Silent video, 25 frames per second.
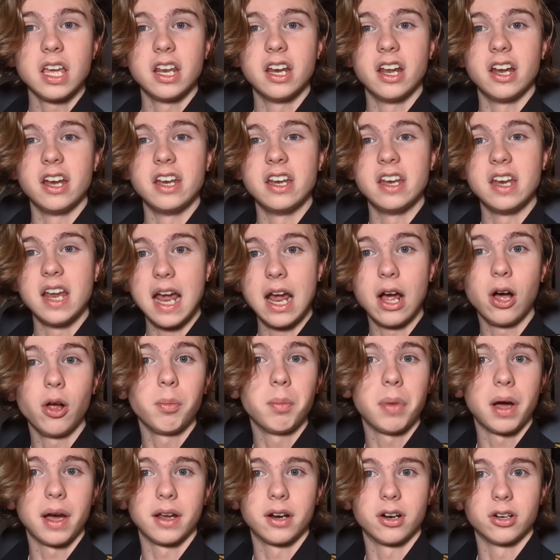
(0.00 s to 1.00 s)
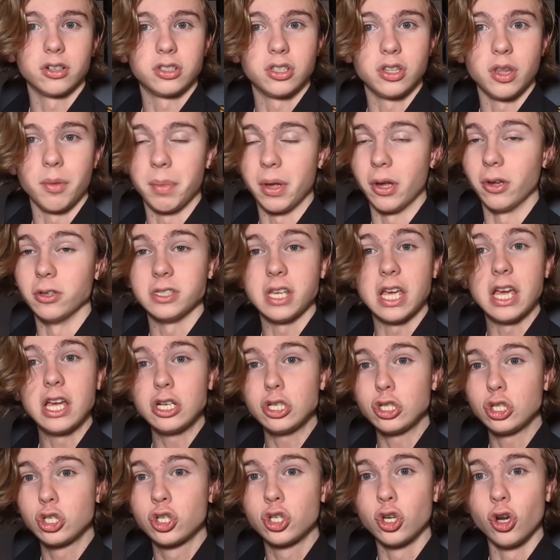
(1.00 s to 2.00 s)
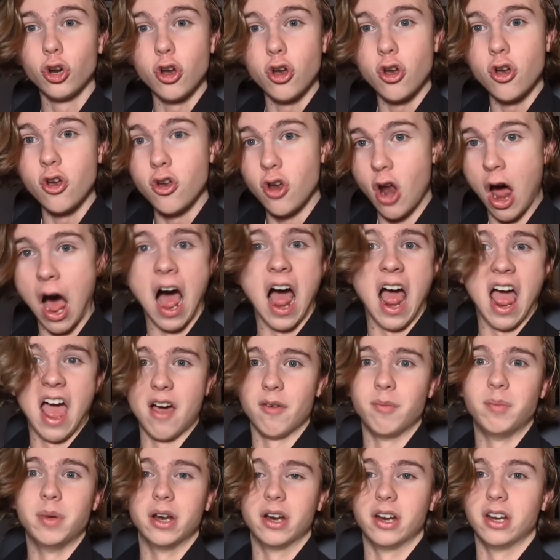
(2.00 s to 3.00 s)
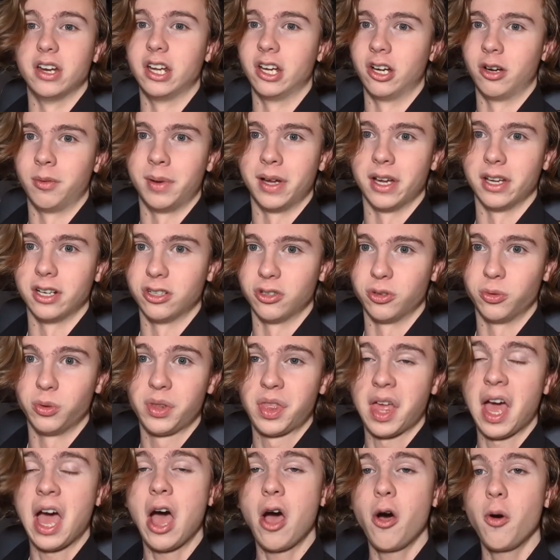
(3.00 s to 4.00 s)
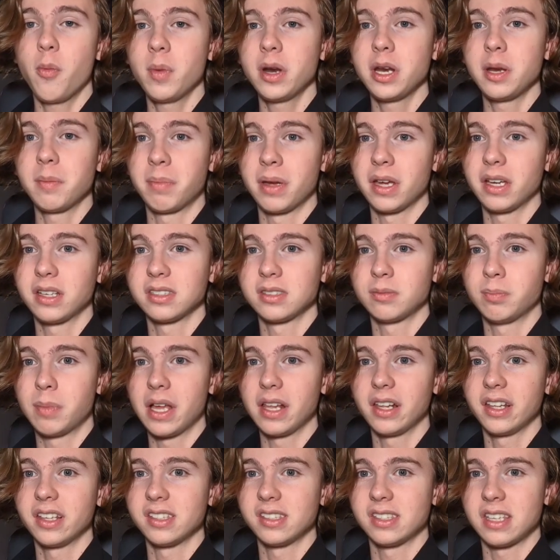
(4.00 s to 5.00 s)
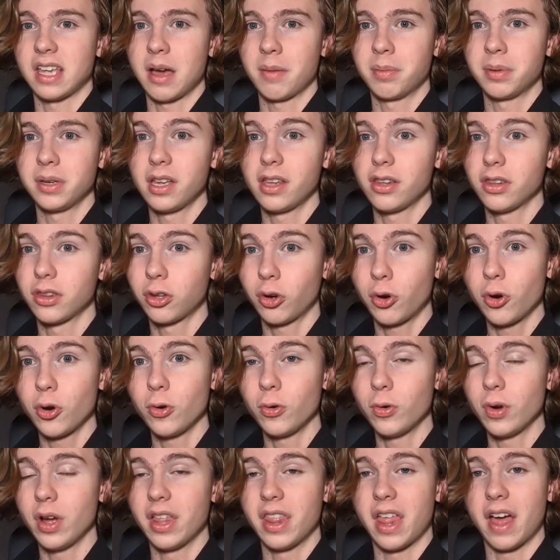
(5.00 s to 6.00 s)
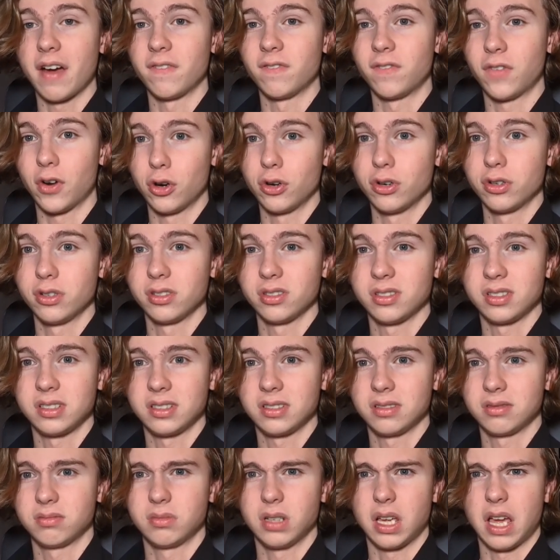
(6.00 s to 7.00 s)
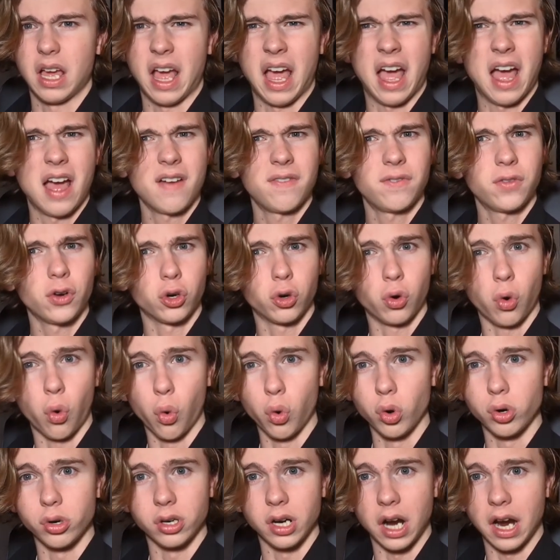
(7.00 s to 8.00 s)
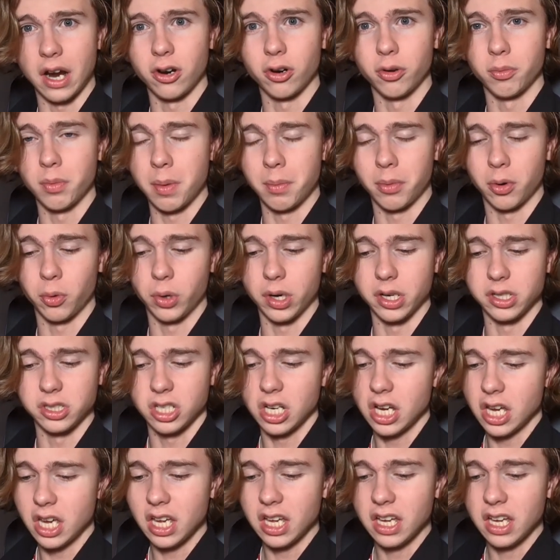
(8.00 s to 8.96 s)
in a nail-biter to the Bills. It should not have been a nail-biter. With how many picks Bailey Zappi threw in that first half or quarter, I don't remember which,